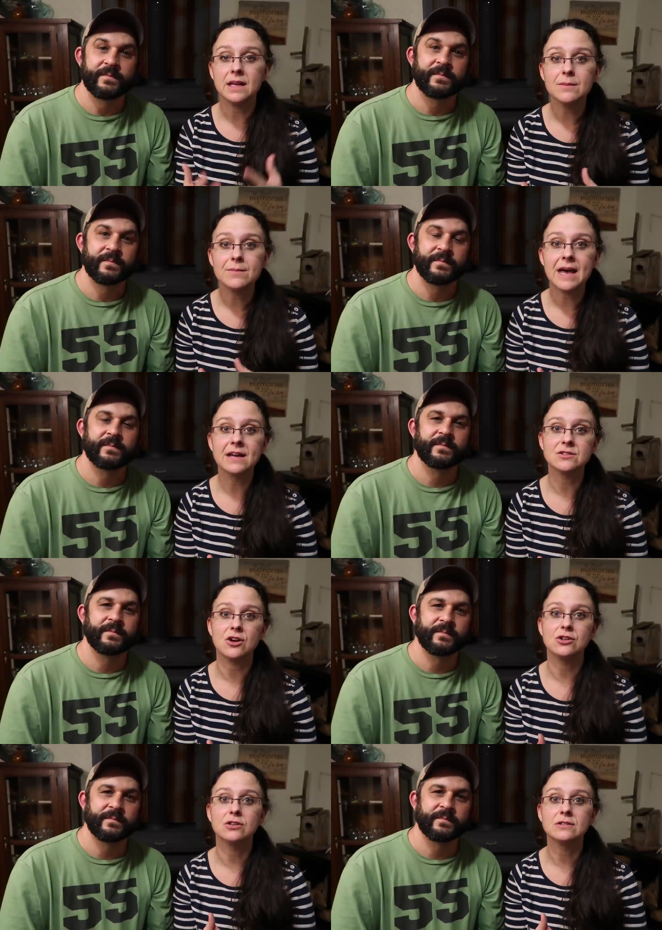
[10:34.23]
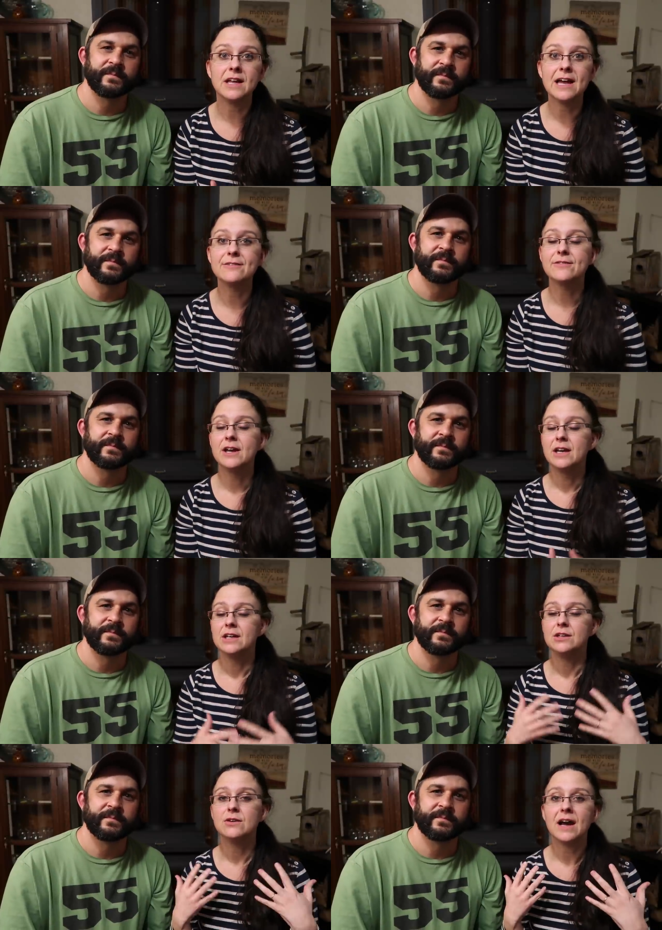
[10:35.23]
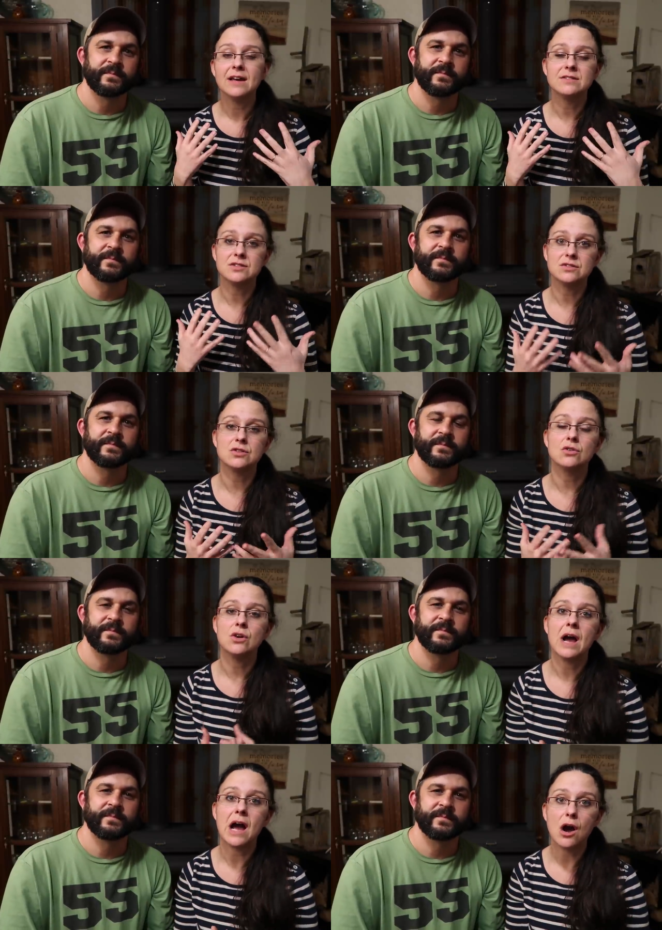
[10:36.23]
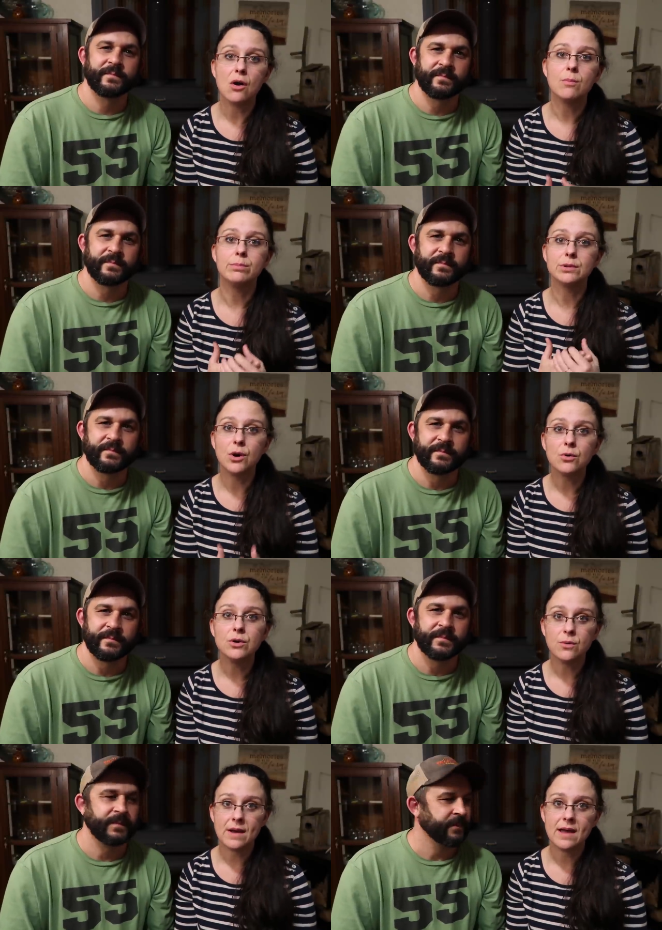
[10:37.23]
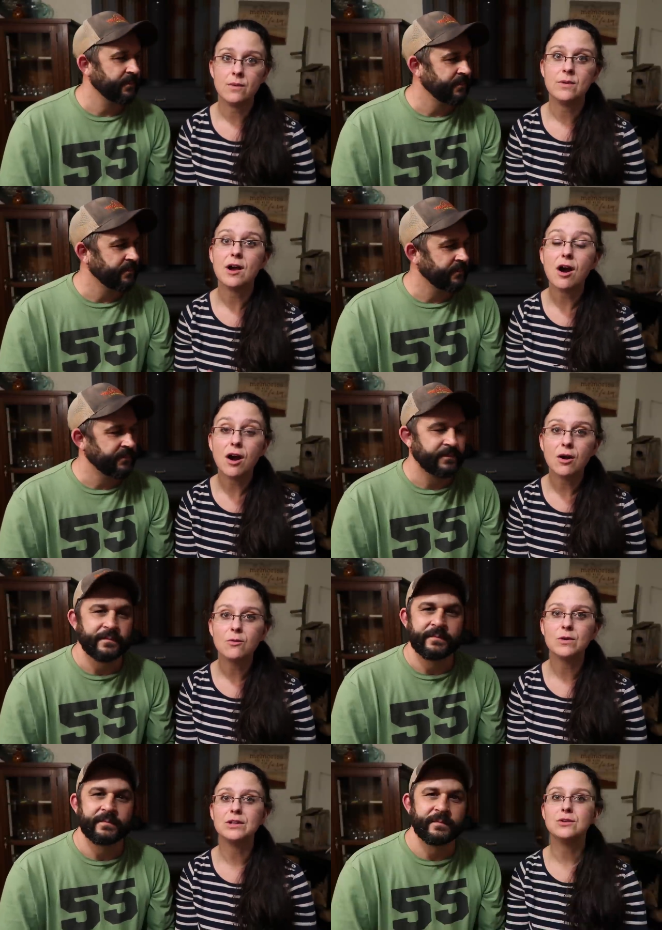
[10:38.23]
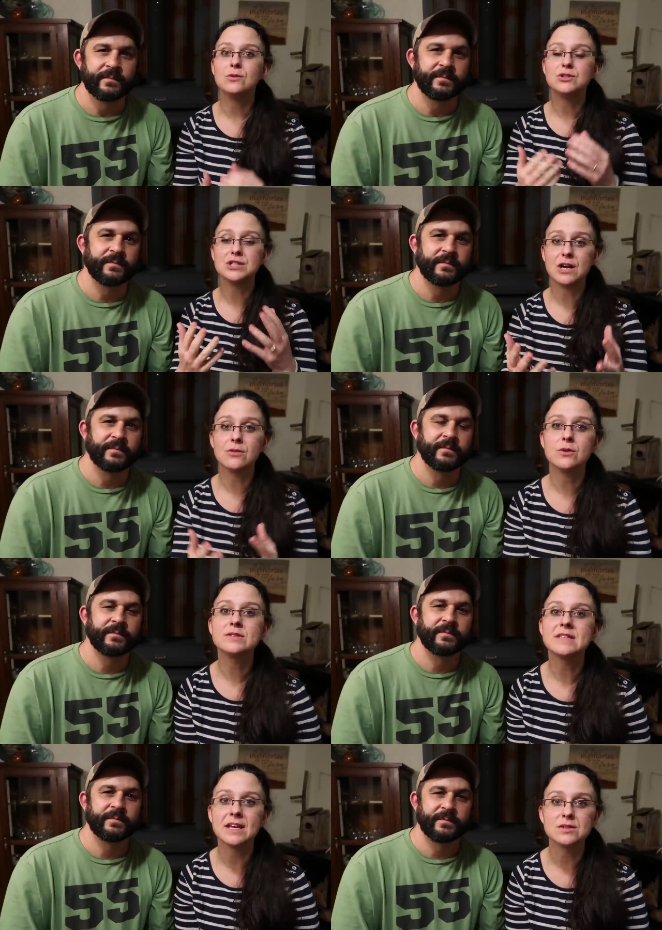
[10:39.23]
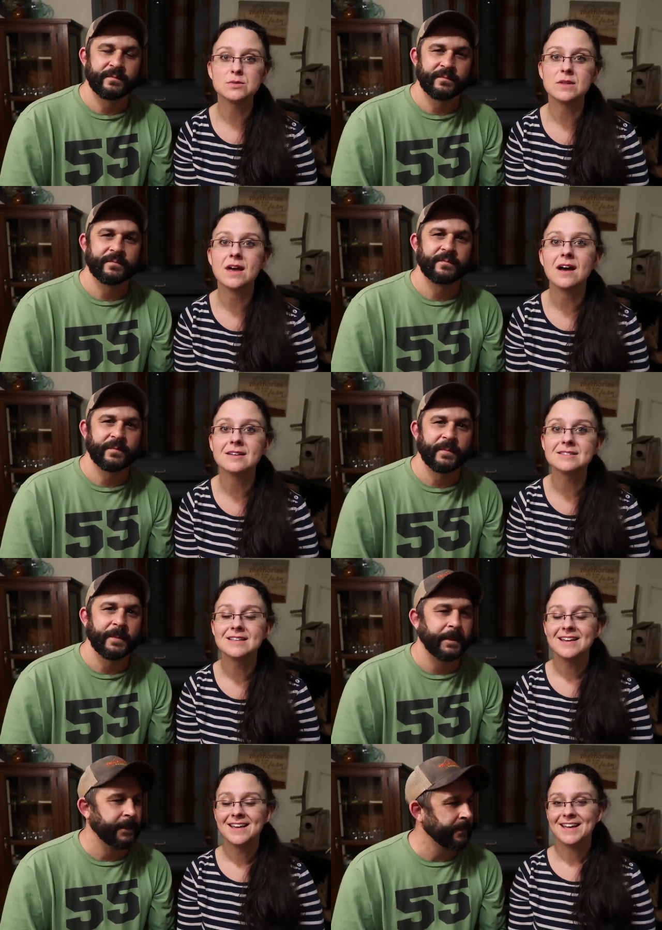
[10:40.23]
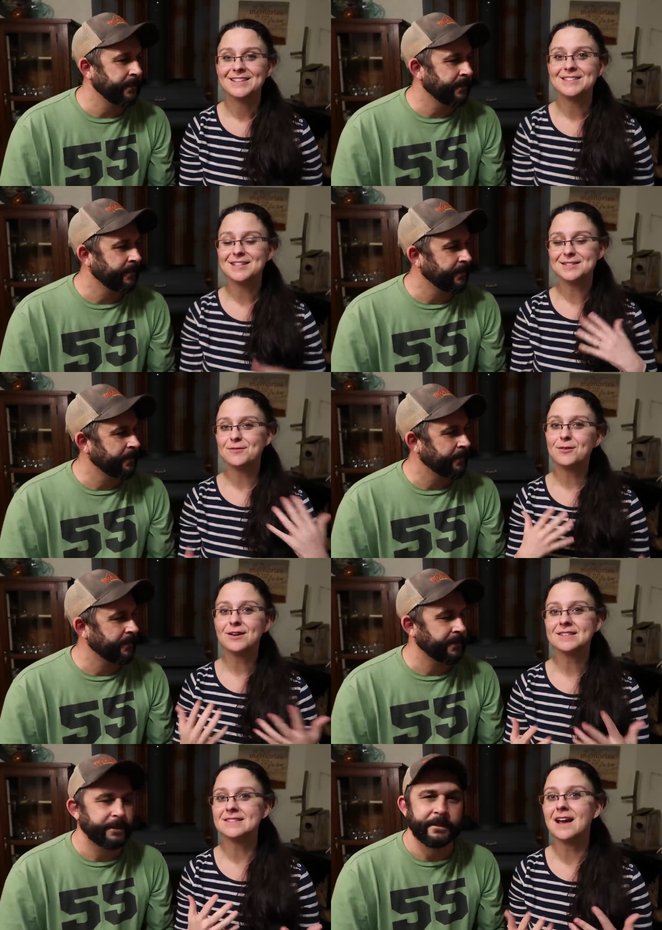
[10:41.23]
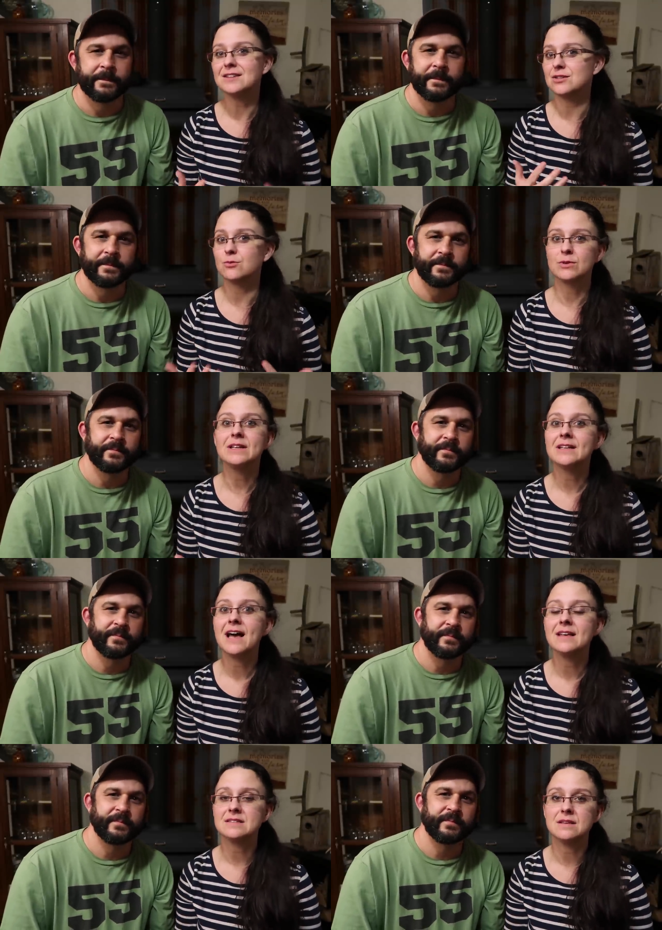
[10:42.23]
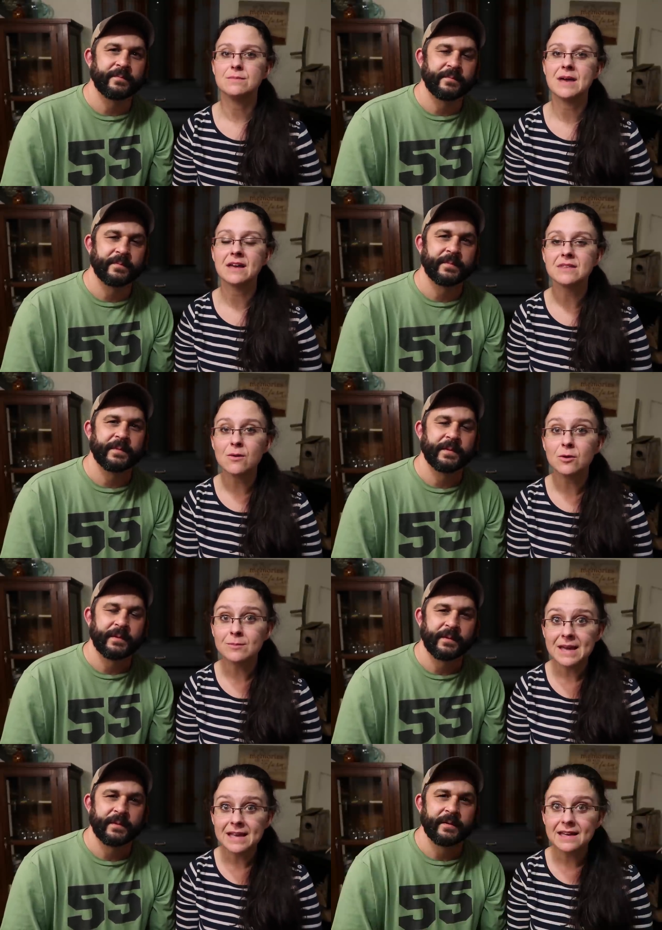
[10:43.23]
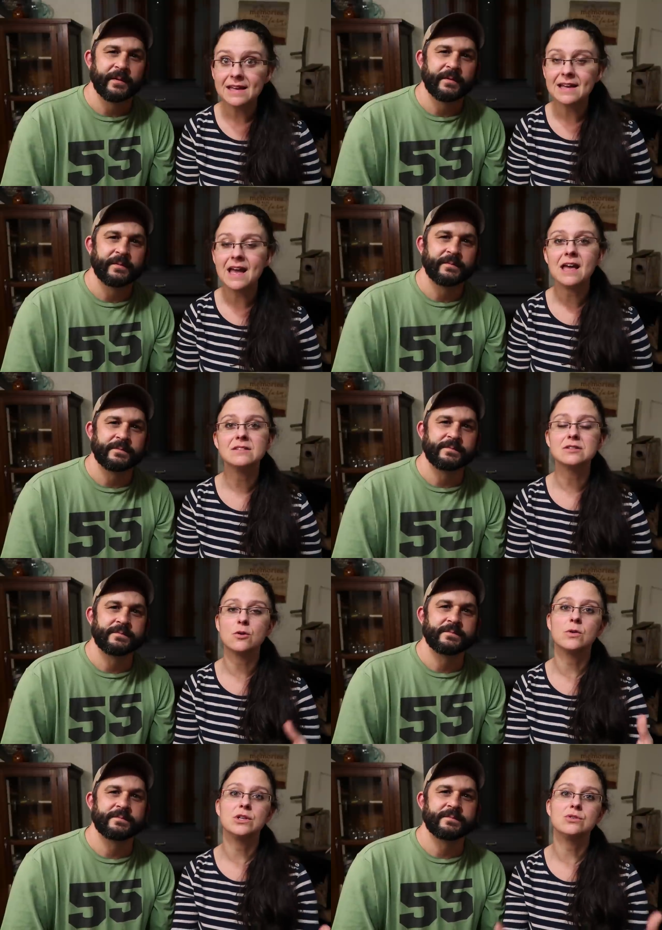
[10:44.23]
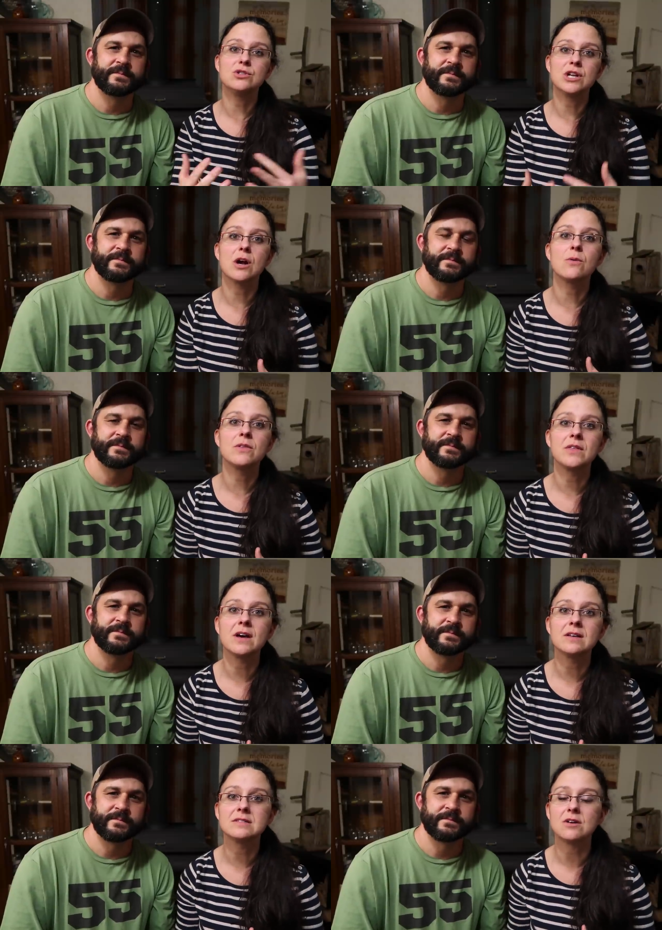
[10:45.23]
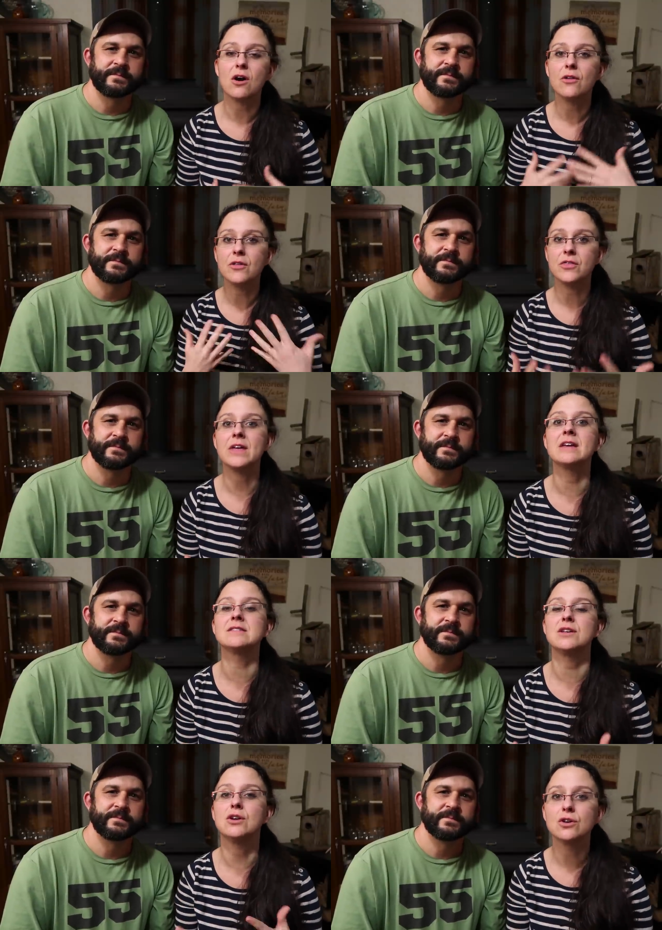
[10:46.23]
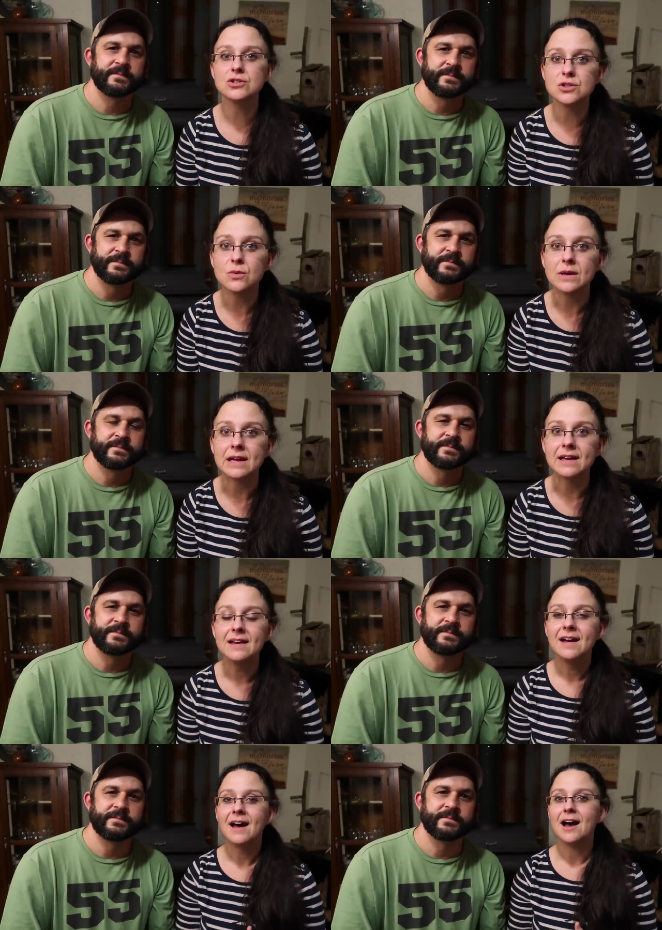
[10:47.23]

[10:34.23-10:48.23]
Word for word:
Speaker 1: an impact on your life. You guys just don't know how blown away we are when you share those things with us. It's easy for us not to realize the impact that we're making, and so when you share with us all the things that you're doing,